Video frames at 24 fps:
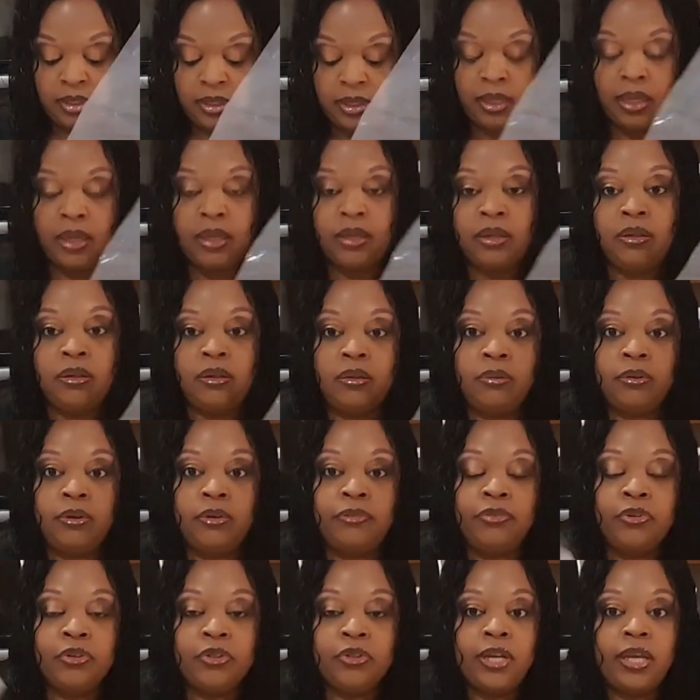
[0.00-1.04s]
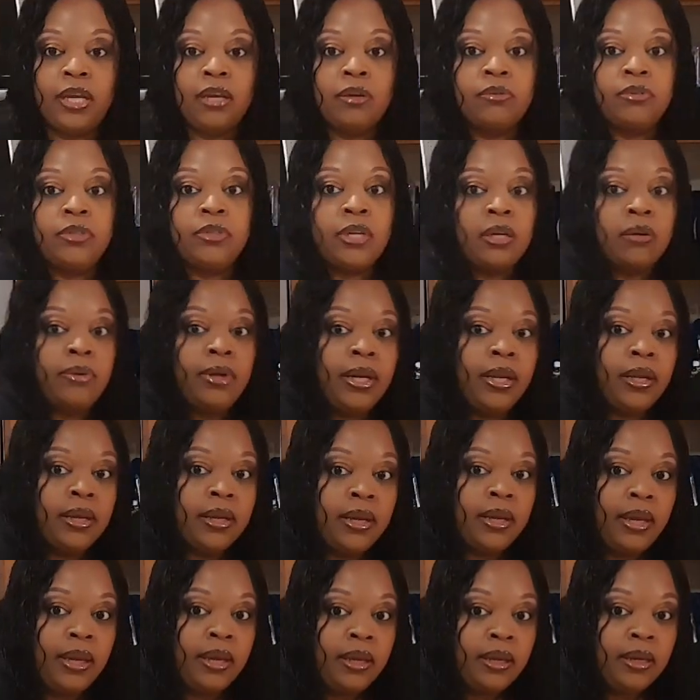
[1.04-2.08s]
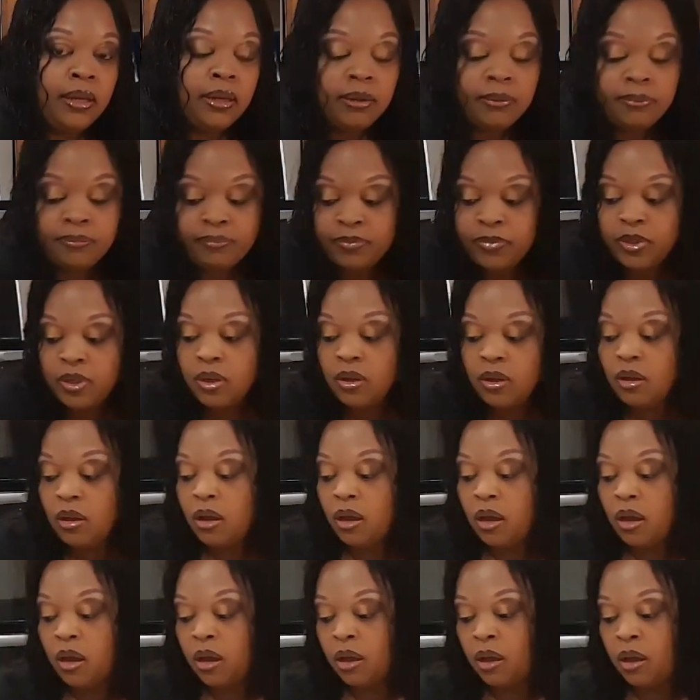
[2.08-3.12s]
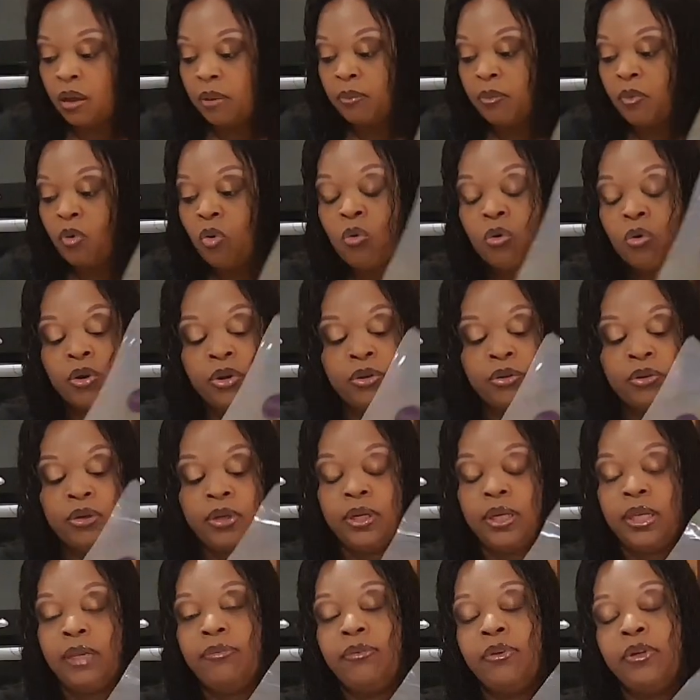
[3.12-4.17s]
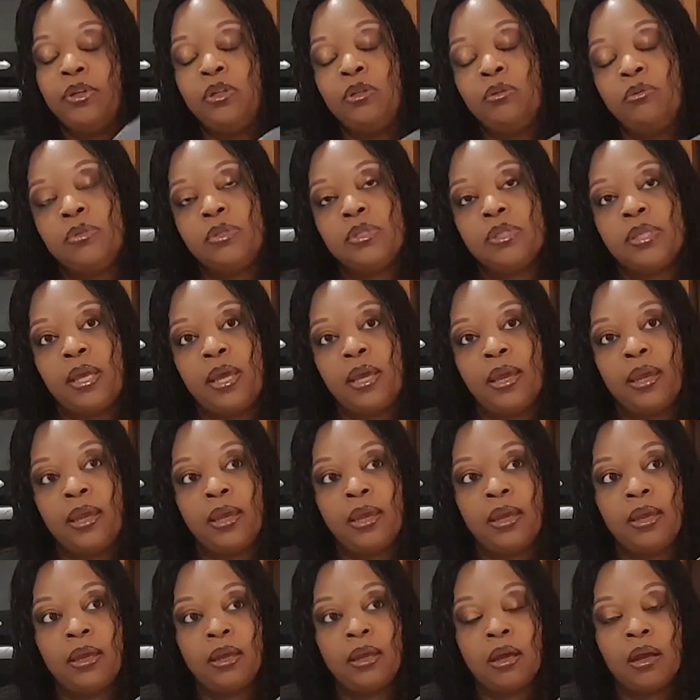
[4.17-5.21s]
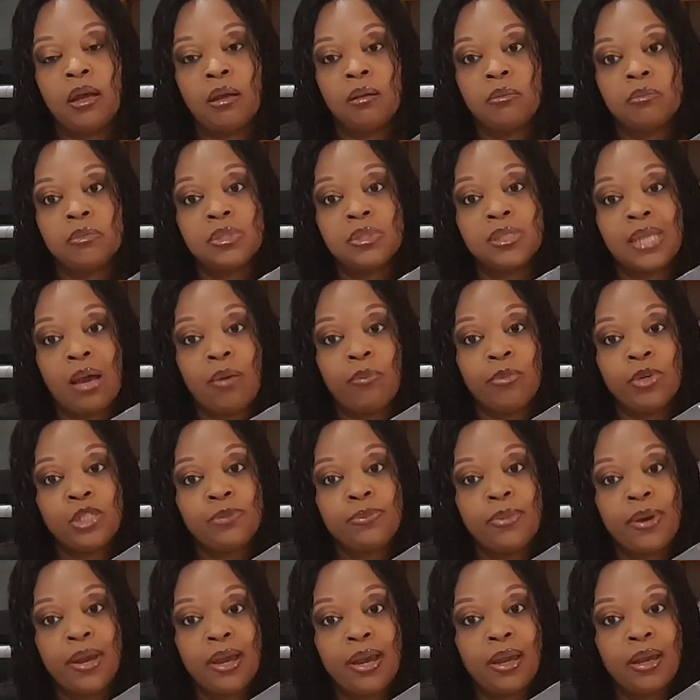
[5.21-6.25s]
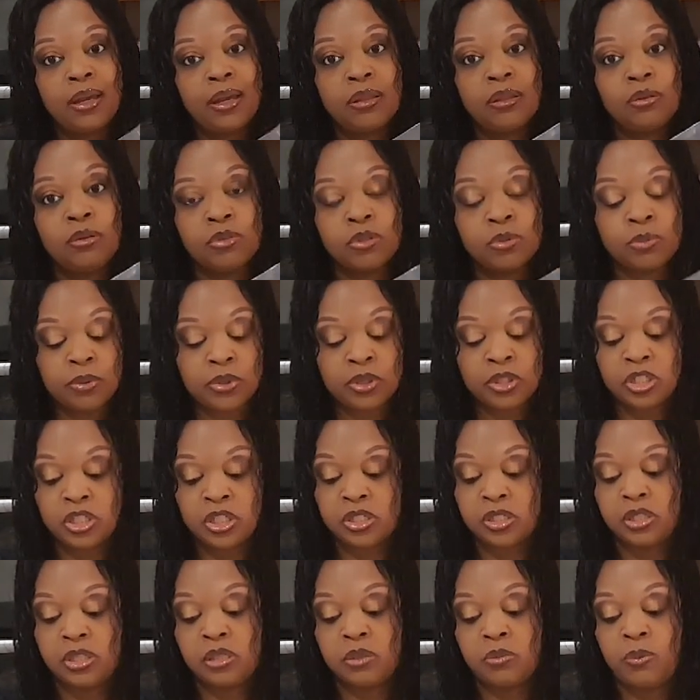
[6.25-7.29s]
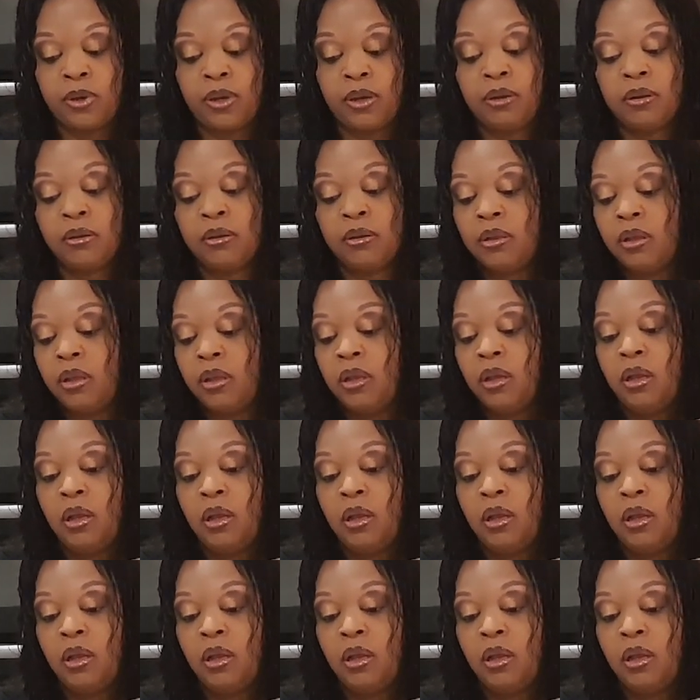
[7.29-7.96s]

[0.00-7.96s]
Like, you know, if you're decorating a cake, or you can even use a sandwich bag. Those work just as well.